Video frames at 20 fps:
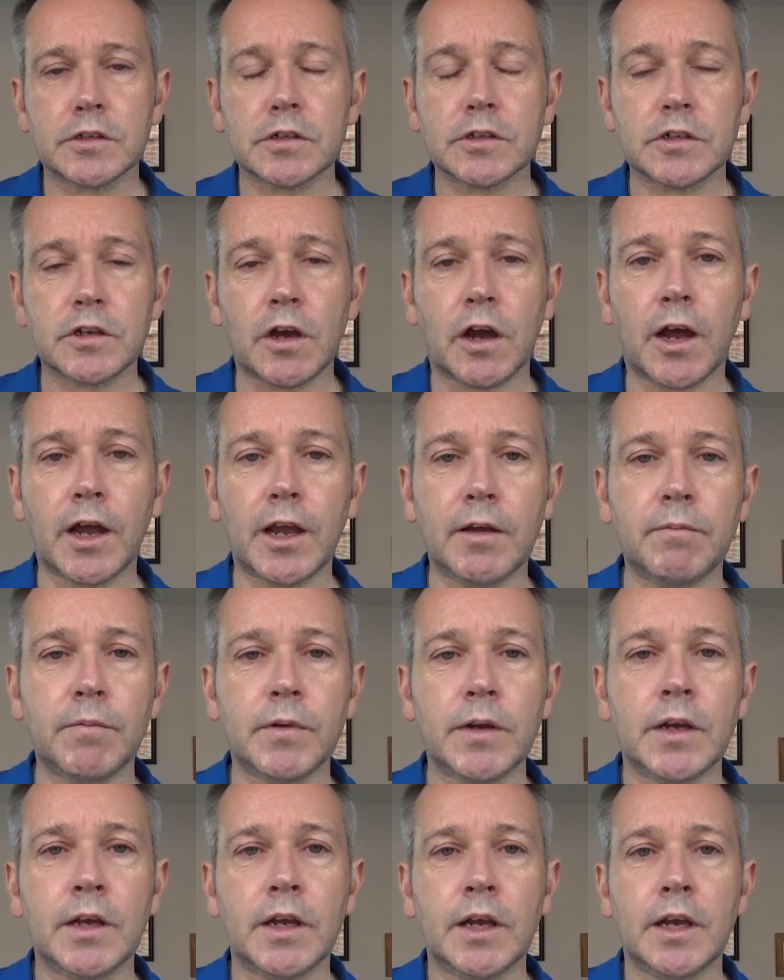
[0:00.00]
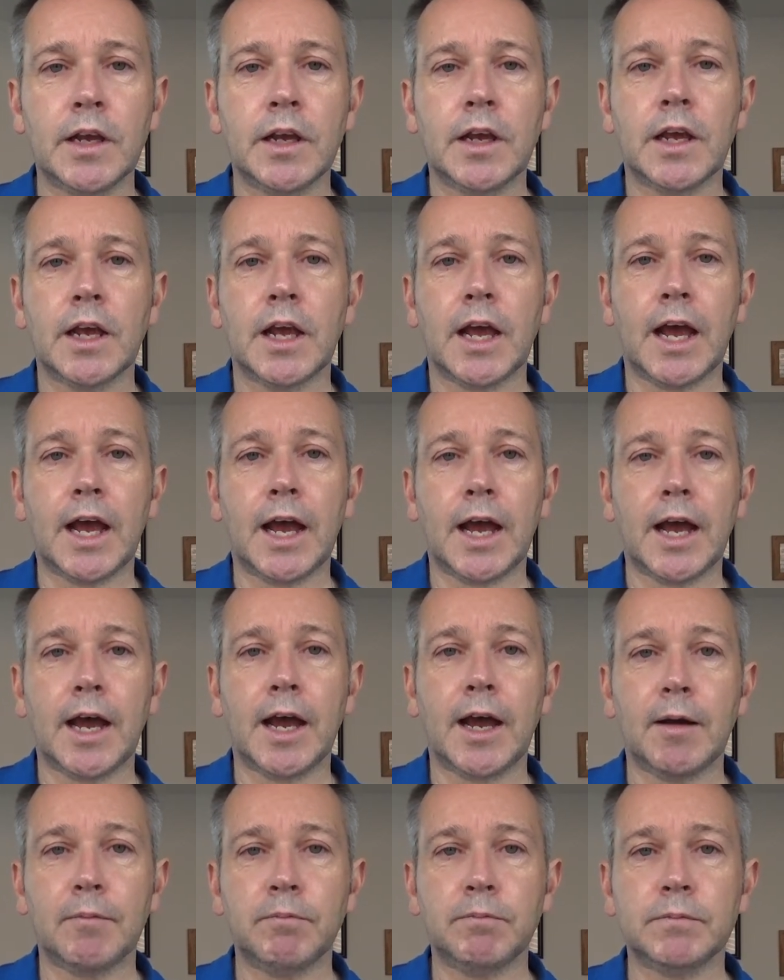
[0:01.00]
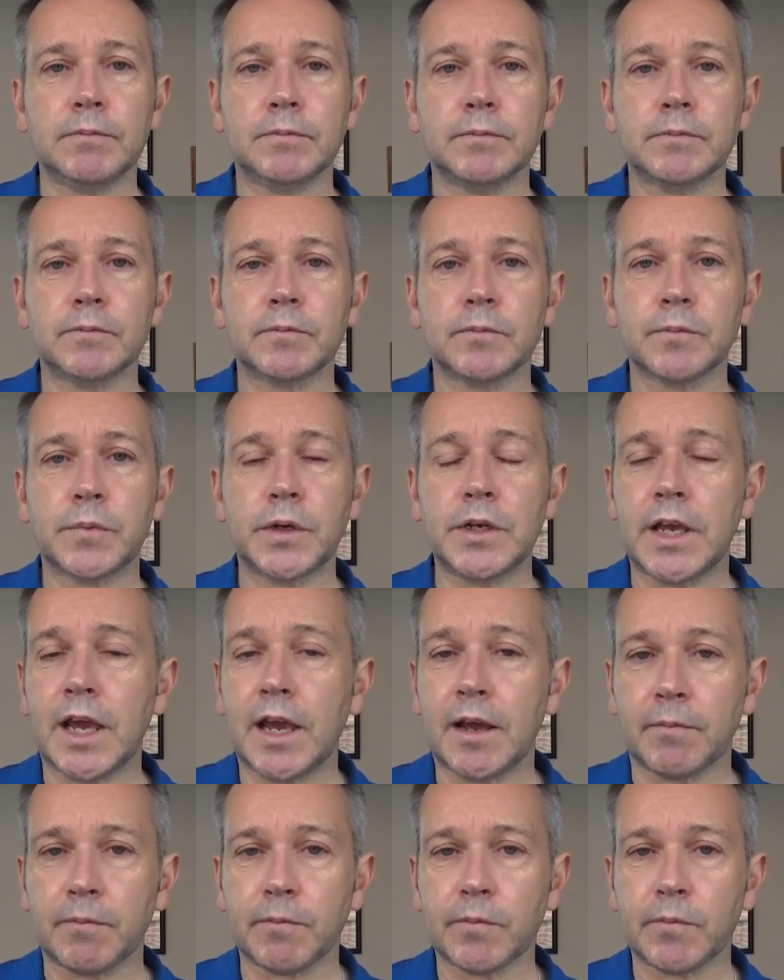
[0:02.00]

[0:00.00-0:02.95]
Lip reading: time. But yeah,